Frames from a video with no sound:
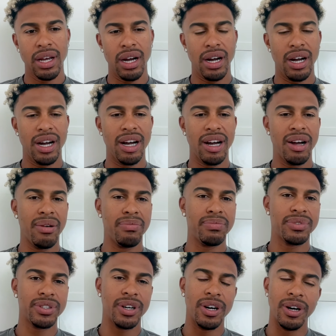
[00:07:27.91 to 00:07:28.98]

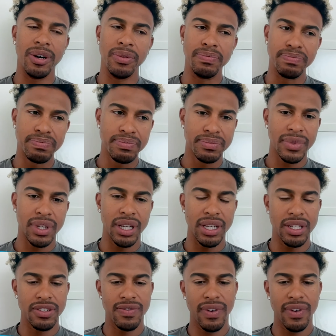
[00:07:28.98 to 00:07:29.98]
So he's